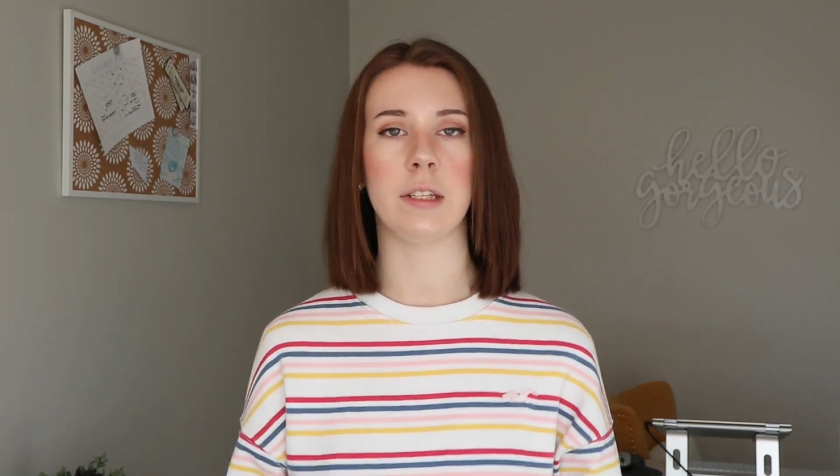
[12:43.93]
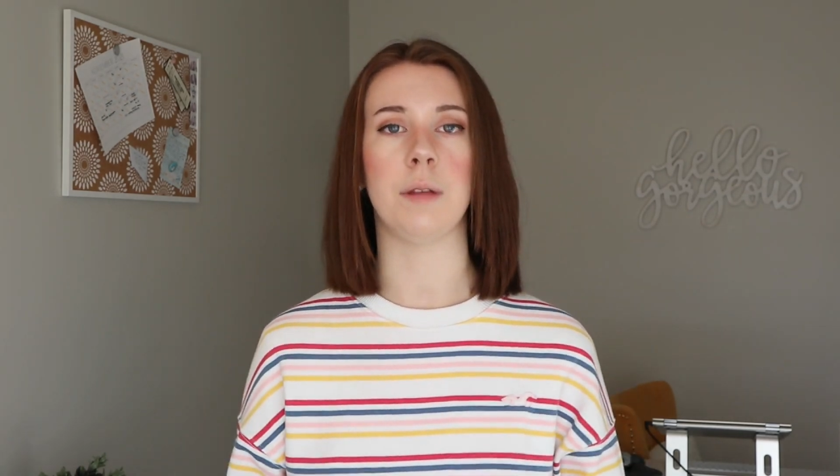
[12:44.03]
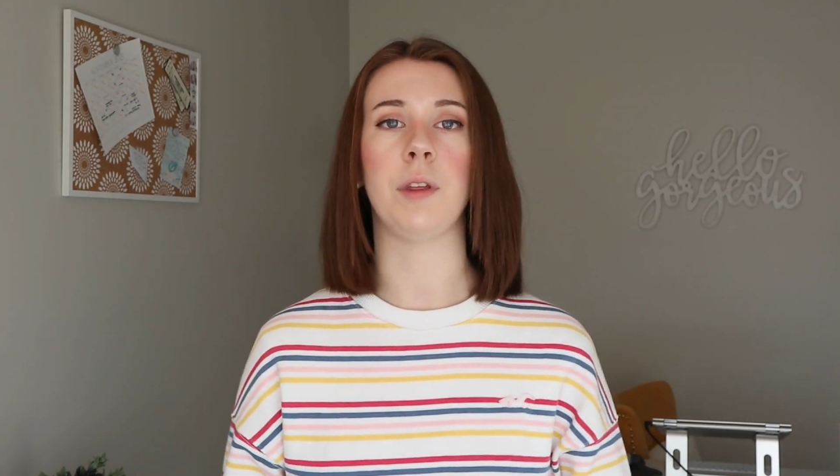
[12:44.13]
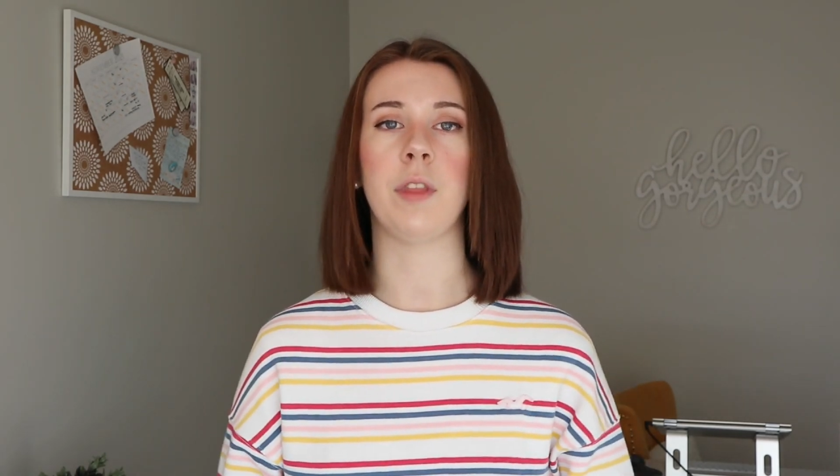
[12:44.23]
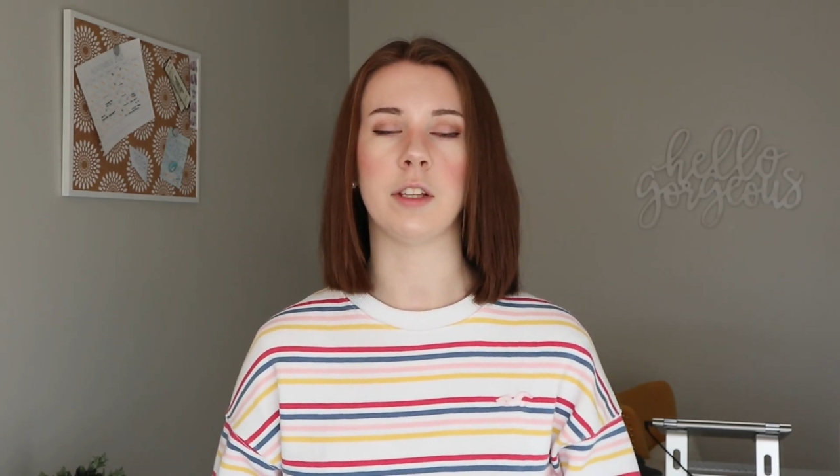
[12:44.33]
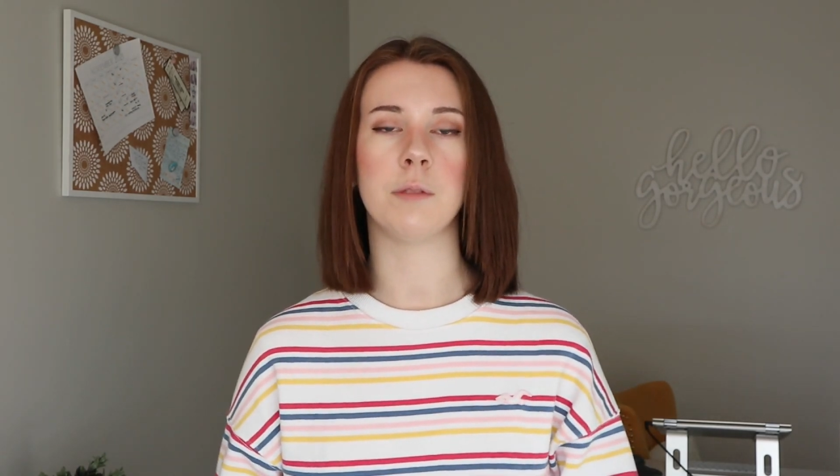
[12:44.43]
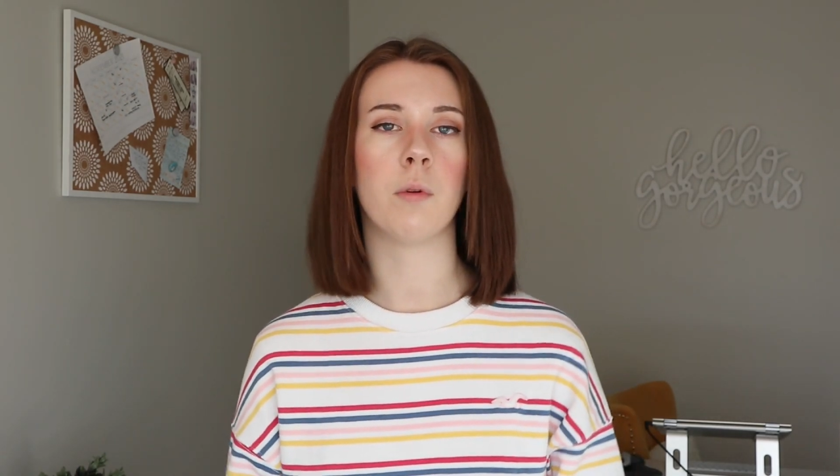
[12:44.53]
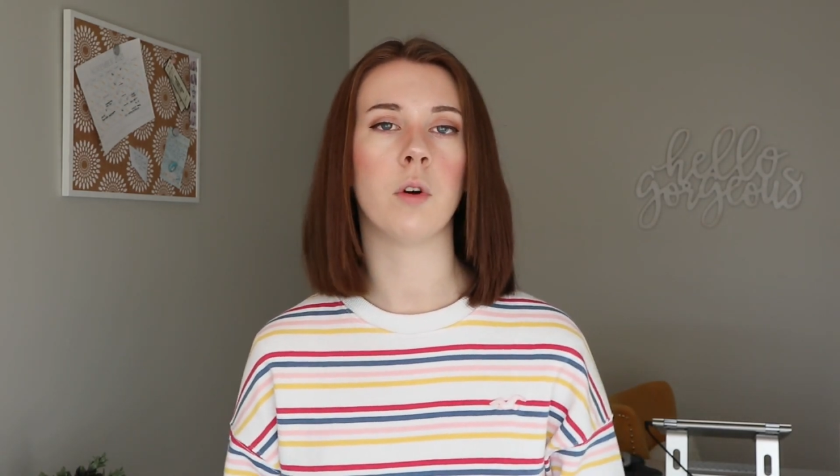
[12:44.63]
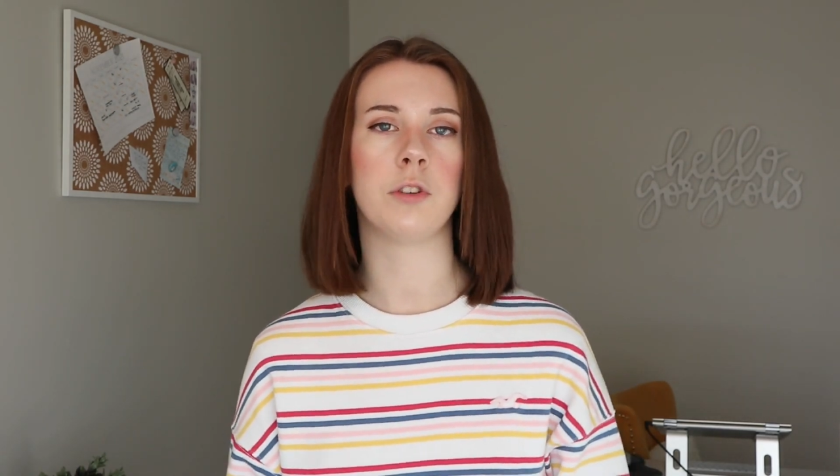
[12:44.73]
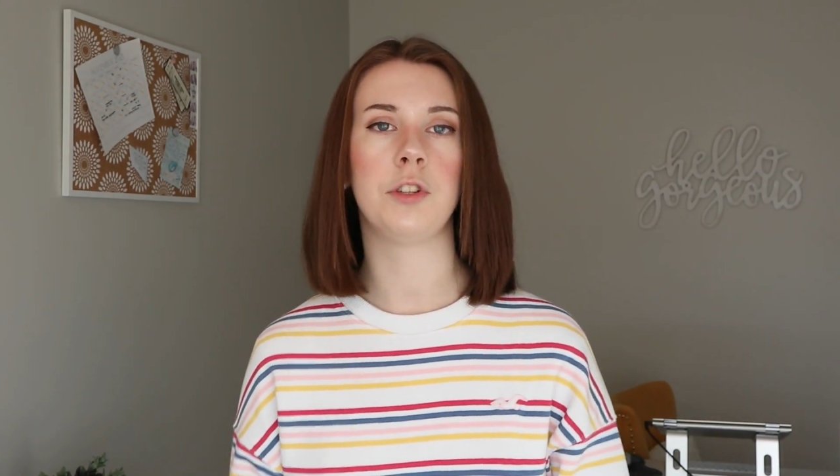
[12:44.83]
is something that's
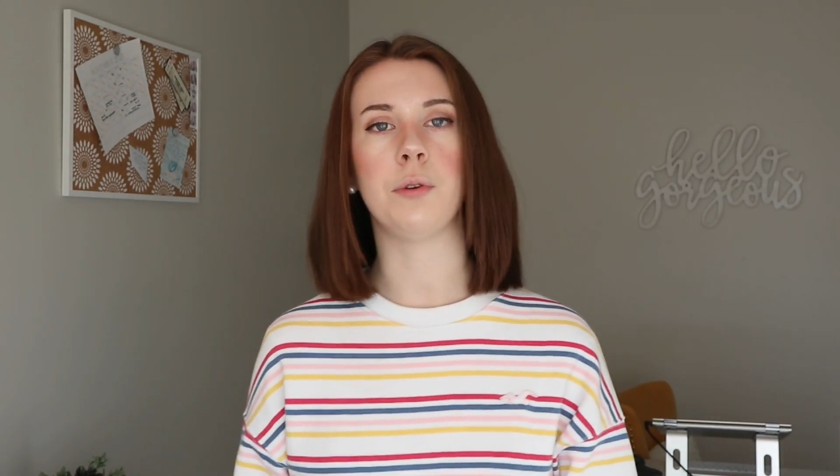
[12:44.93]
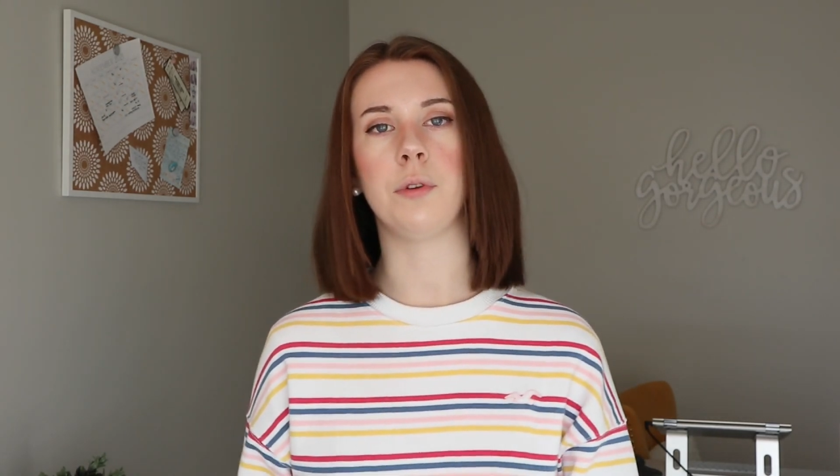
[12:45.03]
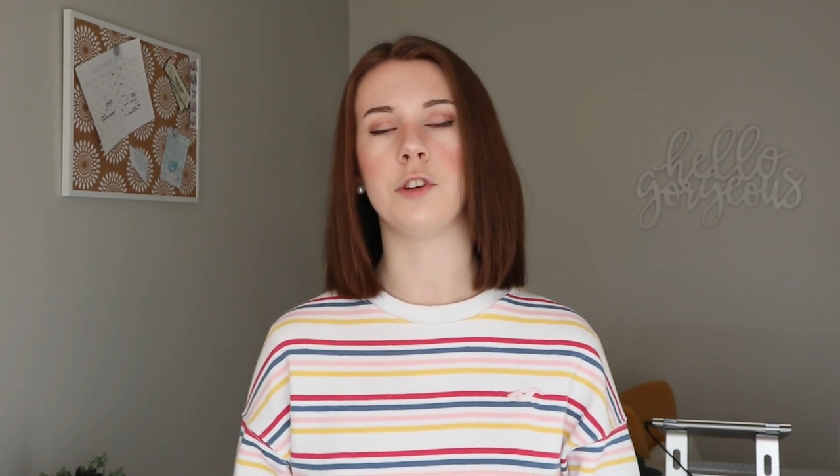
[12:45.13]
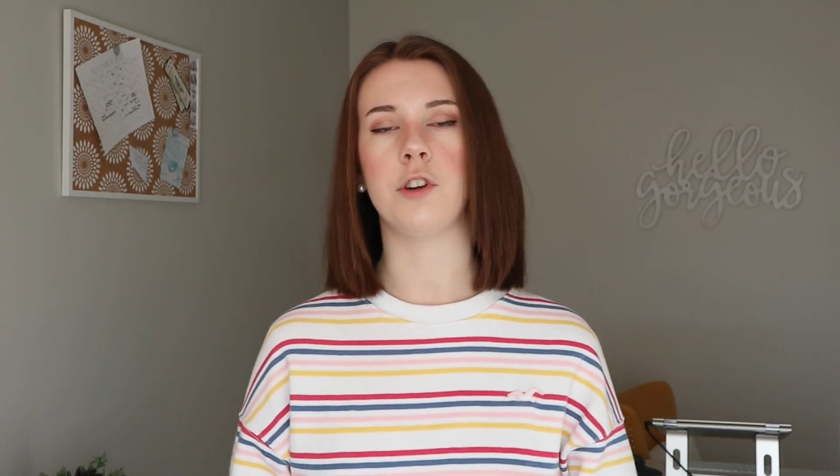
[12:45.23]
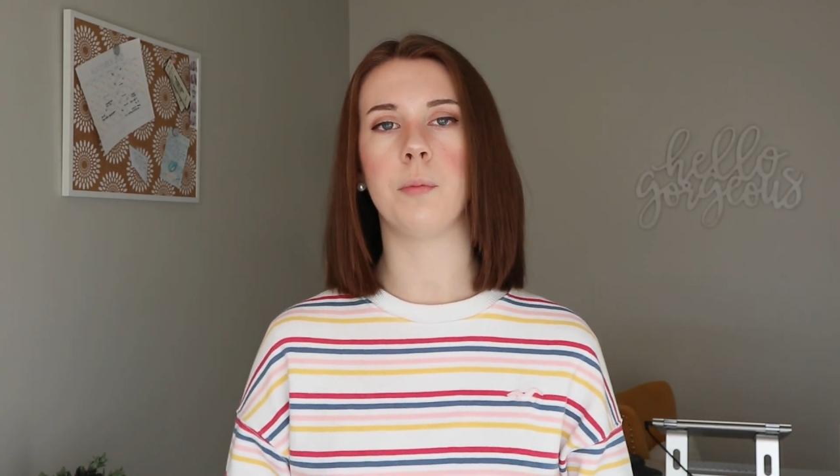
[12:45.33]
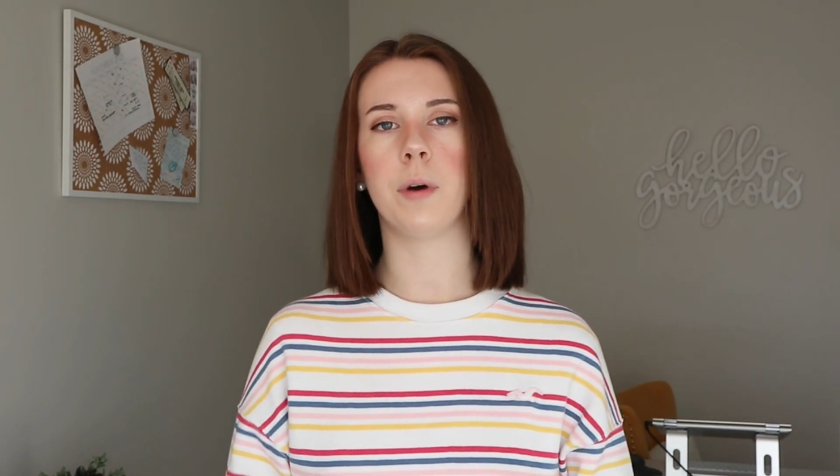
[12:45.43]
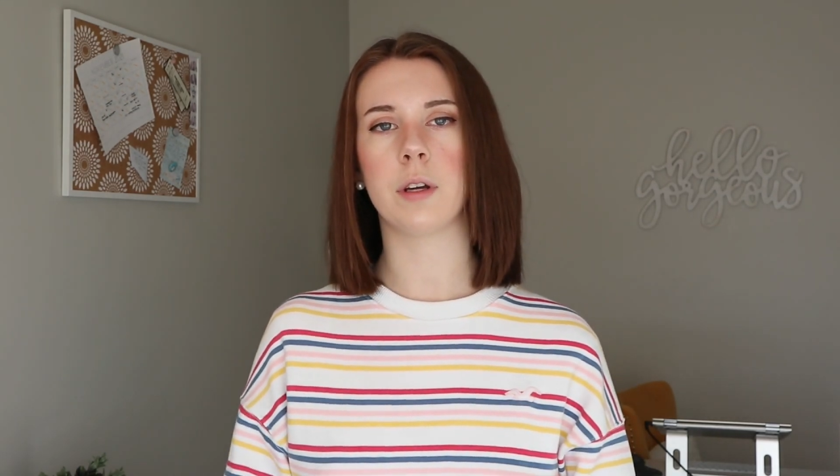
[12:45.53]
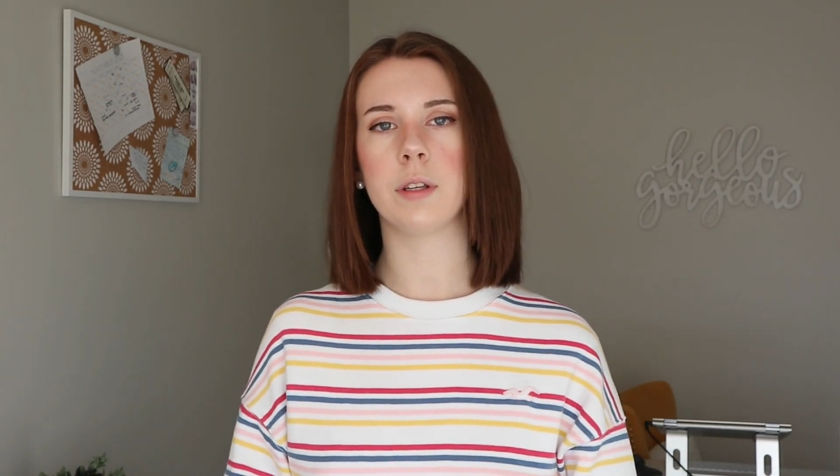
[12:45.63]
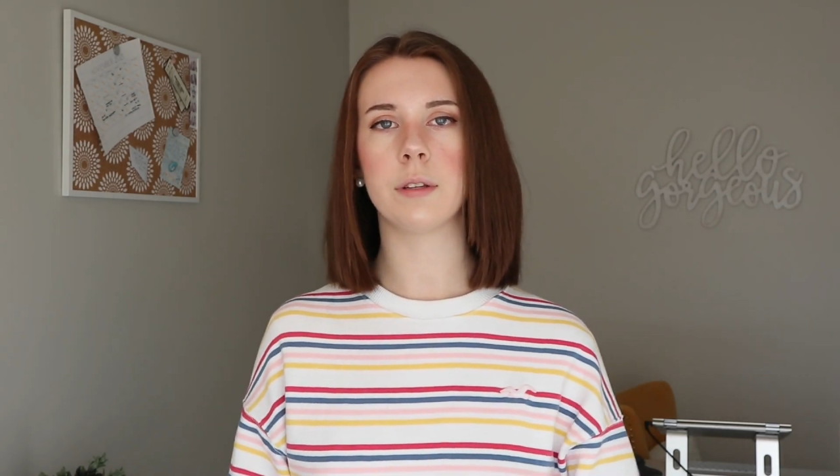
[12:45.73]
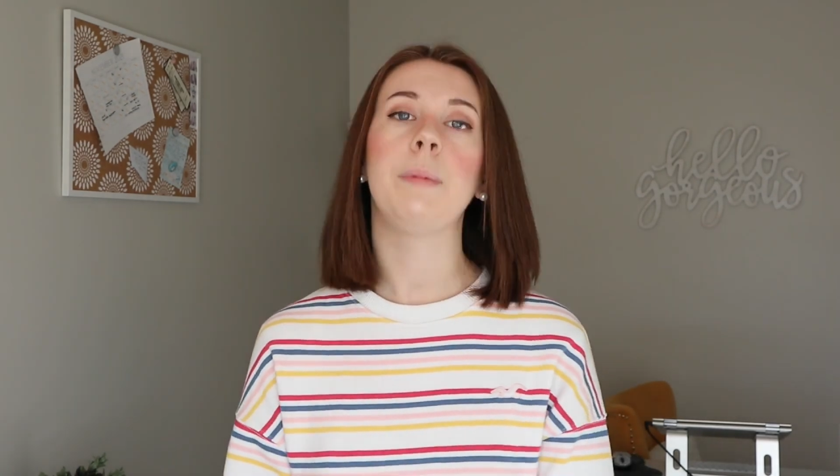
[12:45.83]
important to you with your notebooks,